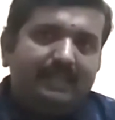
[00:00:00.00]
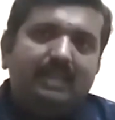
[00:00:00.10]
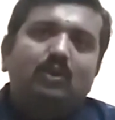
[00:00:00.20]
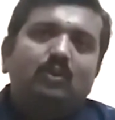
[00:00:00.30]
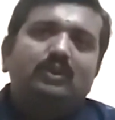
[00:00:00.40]

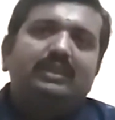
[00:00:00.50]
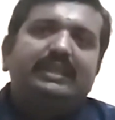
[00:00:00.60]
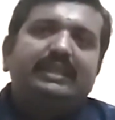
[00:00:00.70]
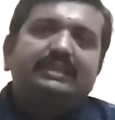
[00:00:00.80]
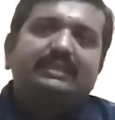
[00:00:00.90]
Now
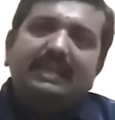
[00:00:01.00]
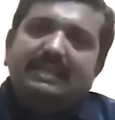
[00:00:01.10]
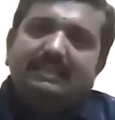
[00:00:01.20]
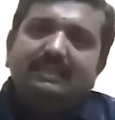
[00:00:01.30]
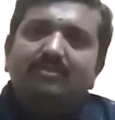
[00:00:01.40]
the
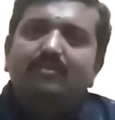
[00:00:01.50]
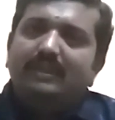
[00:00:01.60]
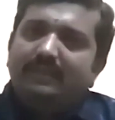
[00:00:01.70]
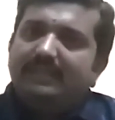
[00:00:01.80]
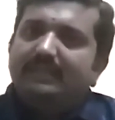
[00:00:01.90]
science of
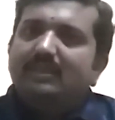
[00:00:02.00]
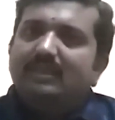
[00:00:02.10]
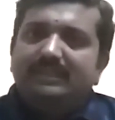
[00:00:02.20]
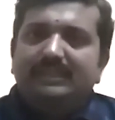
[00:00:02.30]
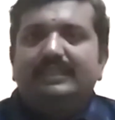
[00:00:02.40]

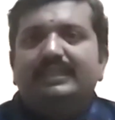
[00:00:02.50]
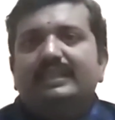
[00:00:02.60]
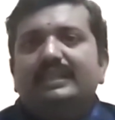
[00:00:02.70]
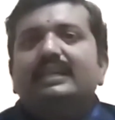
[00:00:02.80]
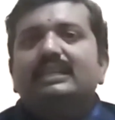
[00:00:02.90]
biotechnology
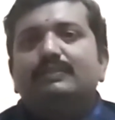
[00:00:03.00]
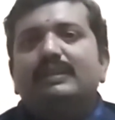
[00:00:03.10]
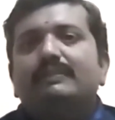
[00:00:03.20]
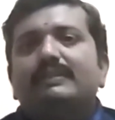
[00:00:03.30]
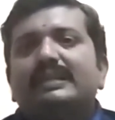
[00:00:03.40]
has
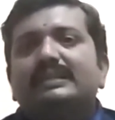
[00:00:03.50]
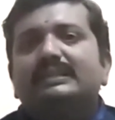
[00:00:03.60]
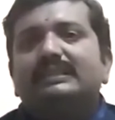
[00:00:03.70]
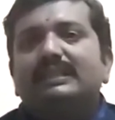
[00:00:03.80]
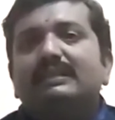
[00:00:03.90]
become an
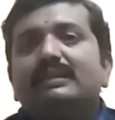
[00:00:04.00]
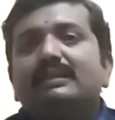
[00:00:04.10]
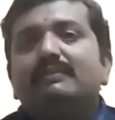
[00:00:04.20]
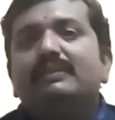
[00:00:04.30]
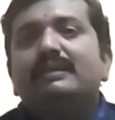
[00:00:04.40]

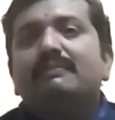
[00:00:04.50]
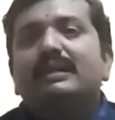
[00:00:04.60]
extremely